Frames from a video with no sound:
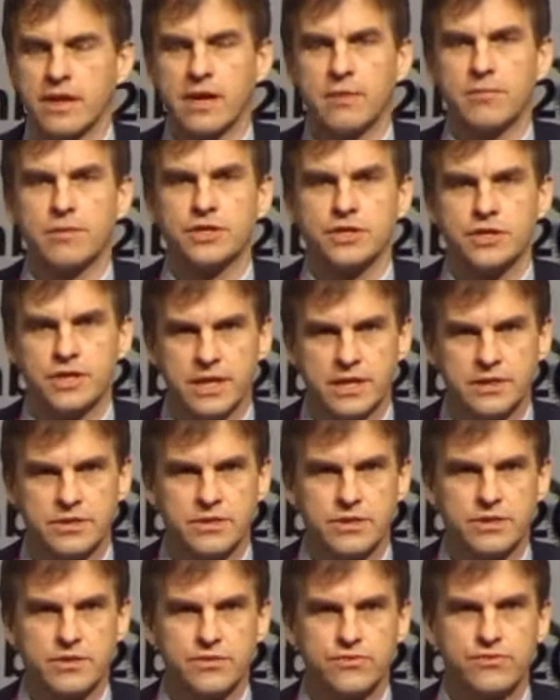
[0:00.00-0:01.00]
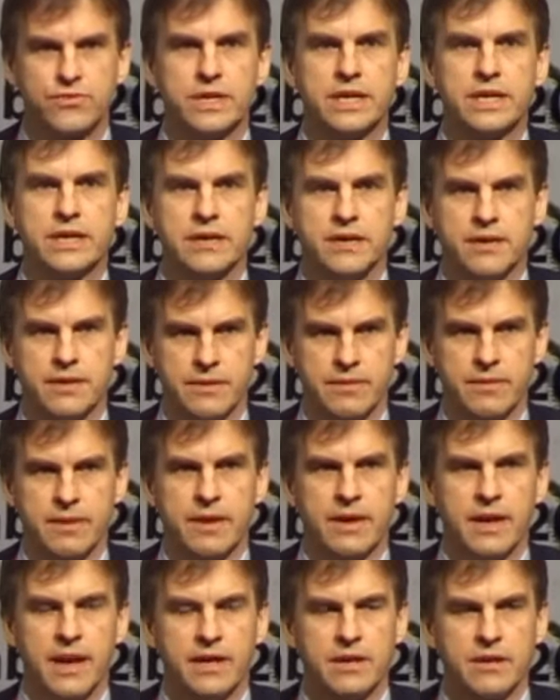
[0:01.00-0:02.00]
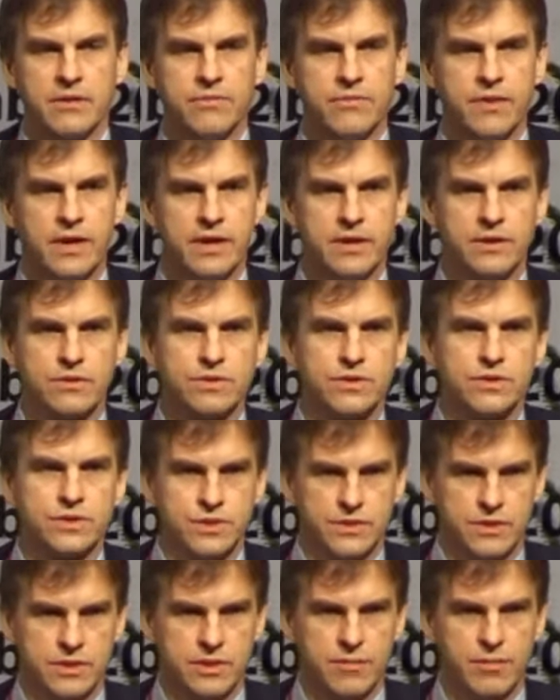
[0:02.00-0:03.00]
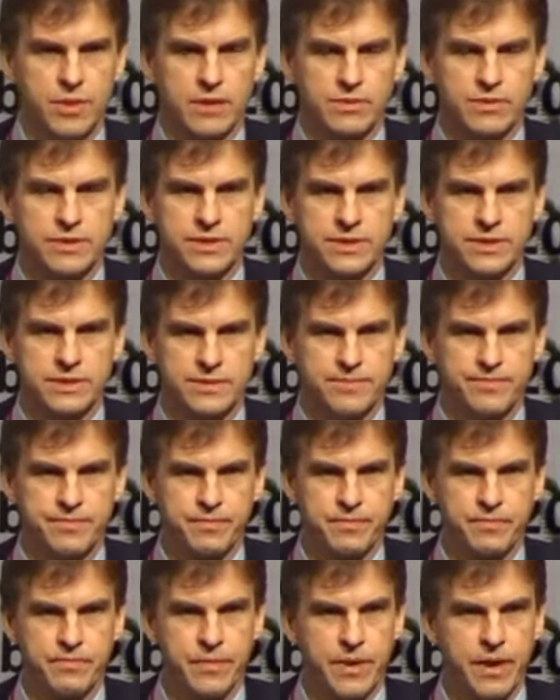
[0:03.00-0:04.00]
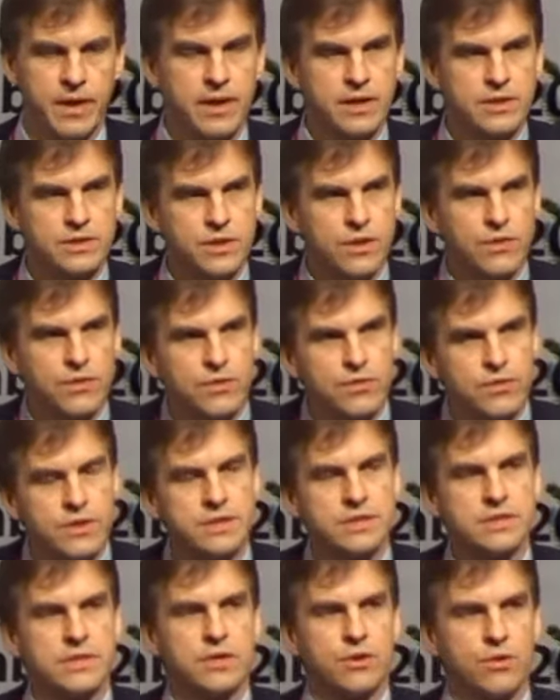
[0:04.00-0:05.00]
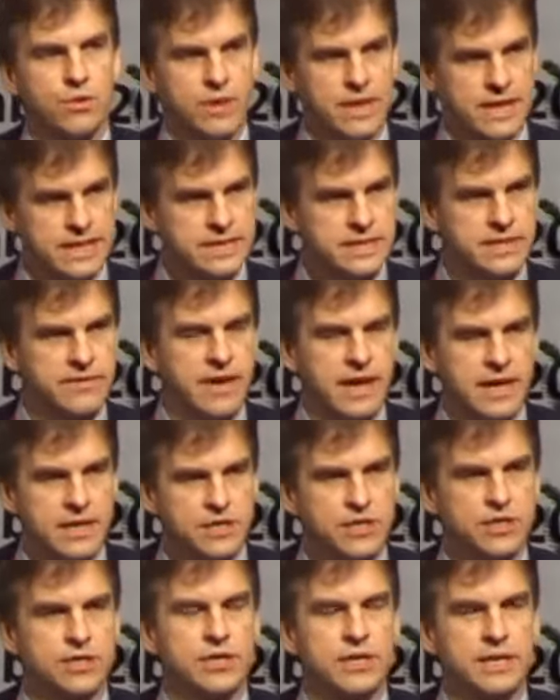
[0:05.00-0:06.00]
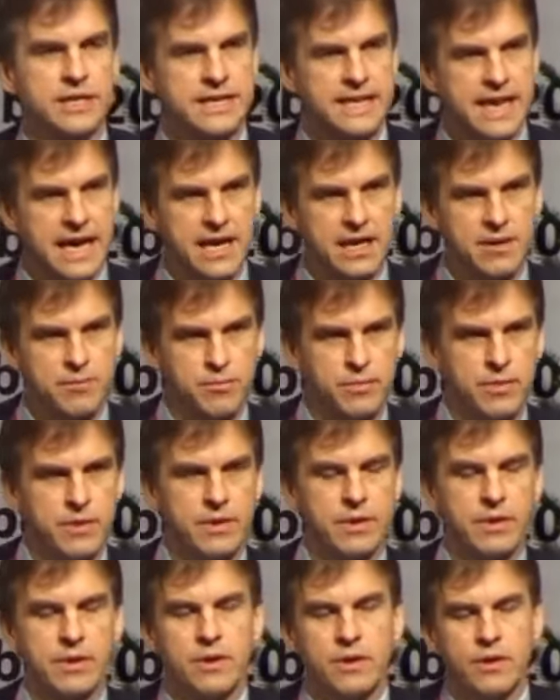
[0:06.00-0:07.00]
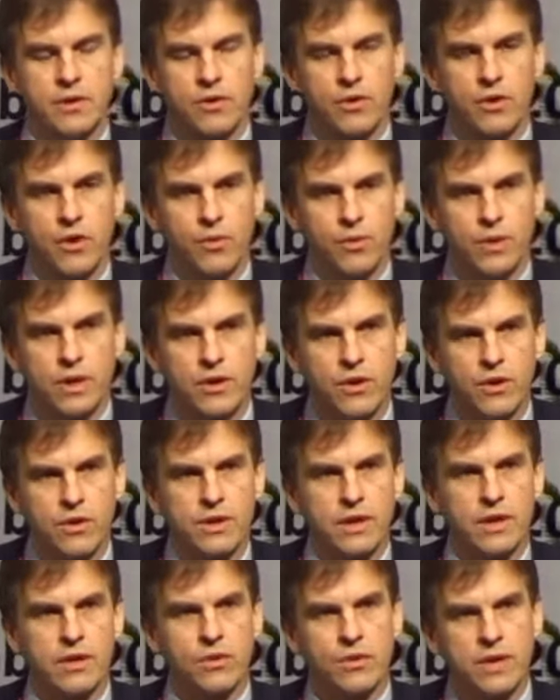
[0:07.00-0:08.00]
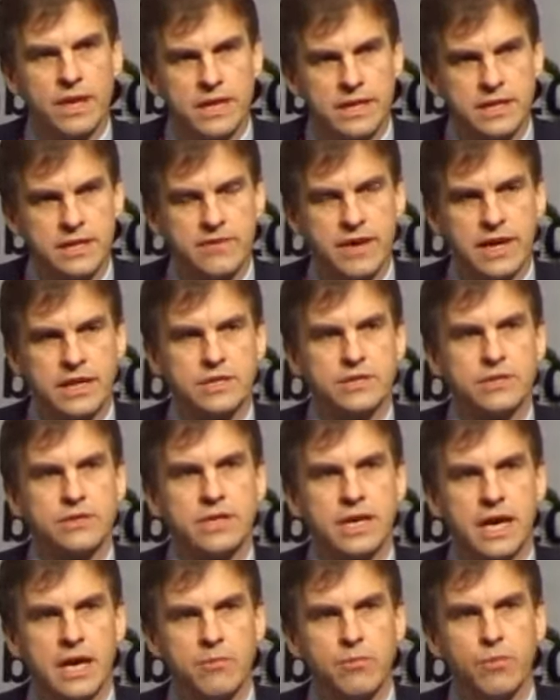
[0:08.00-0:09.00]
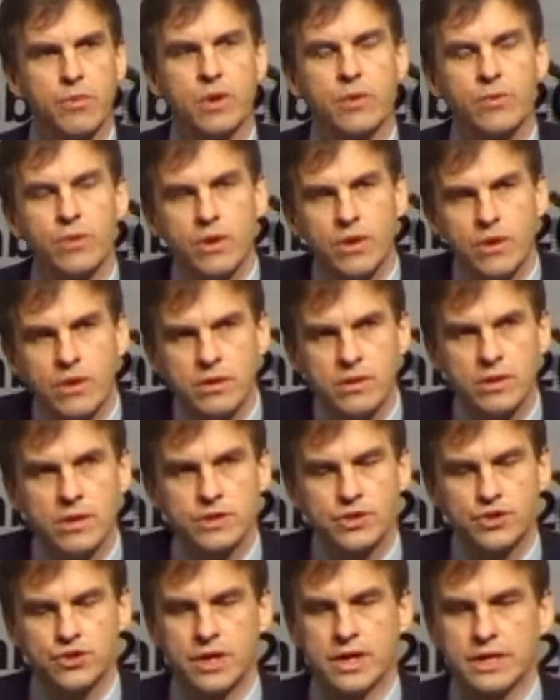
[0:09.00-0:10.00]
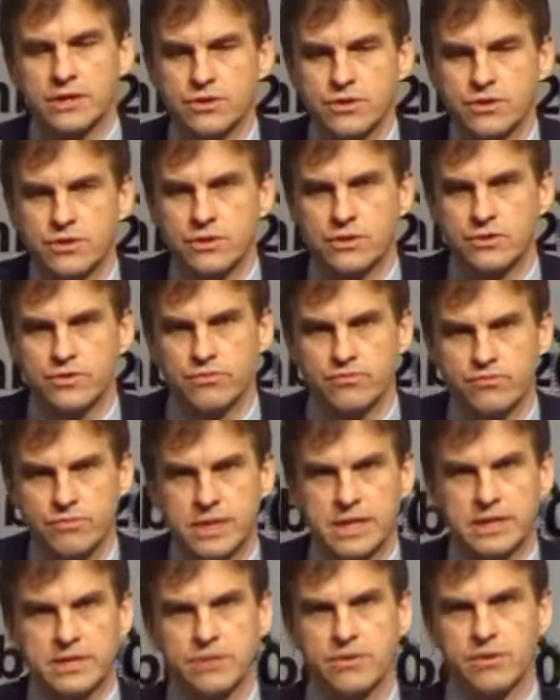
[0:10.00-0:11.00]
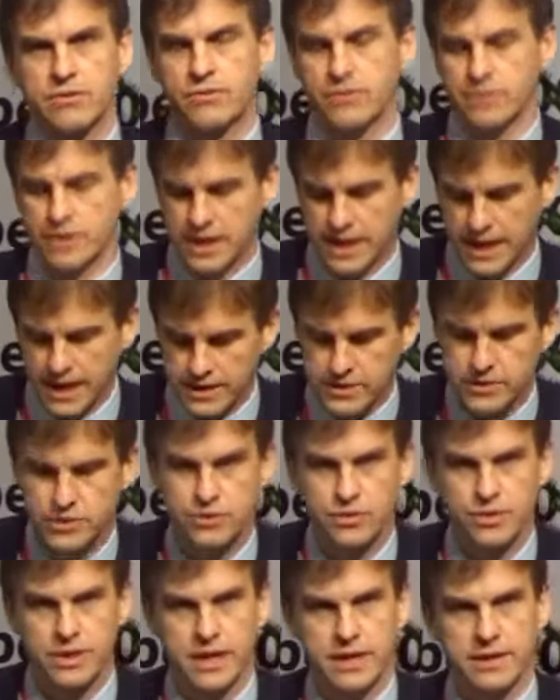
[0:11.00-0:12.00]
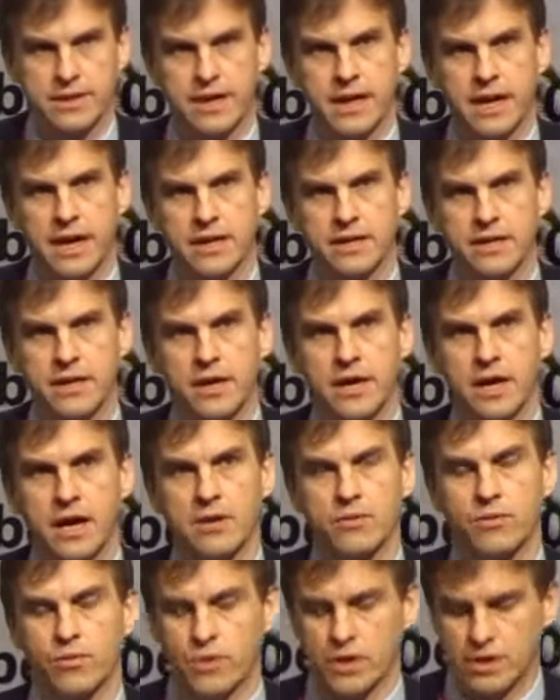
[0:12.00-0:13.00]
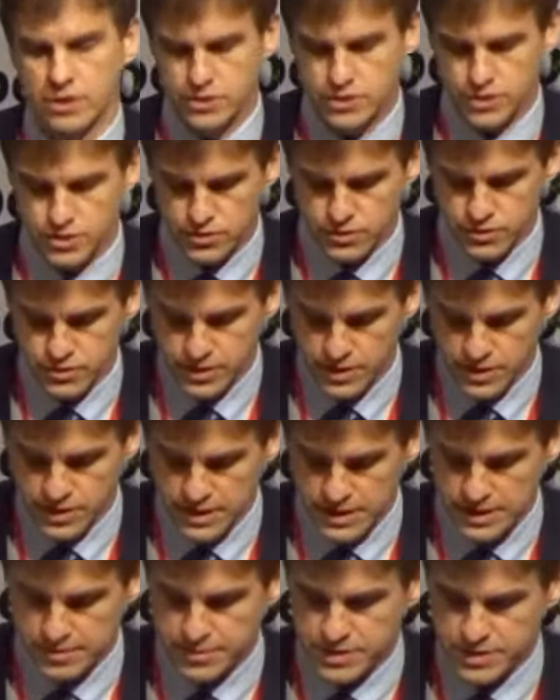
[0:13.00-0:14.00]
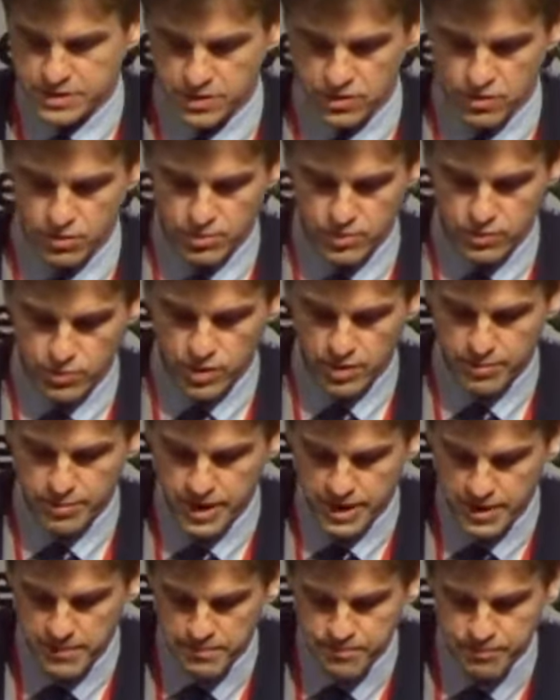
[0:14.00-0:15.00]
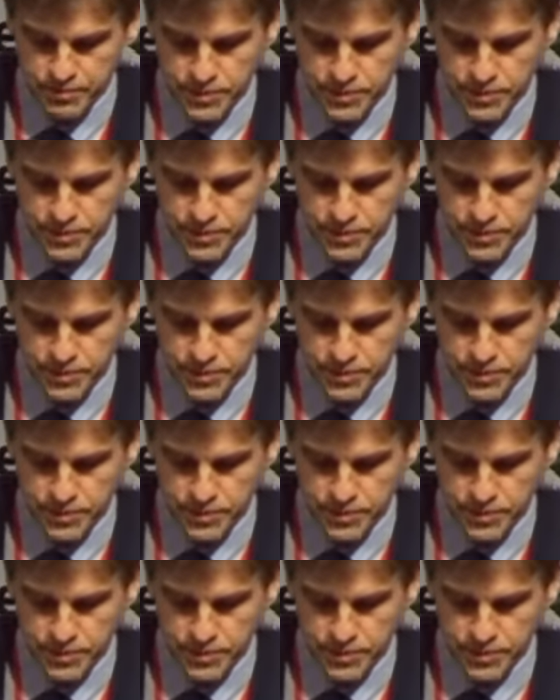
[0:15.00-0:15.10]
climate change is real and are very concerned about it. So there is a collective action game going on, a collective action game where we all try to get our acts together and work to limit global warming.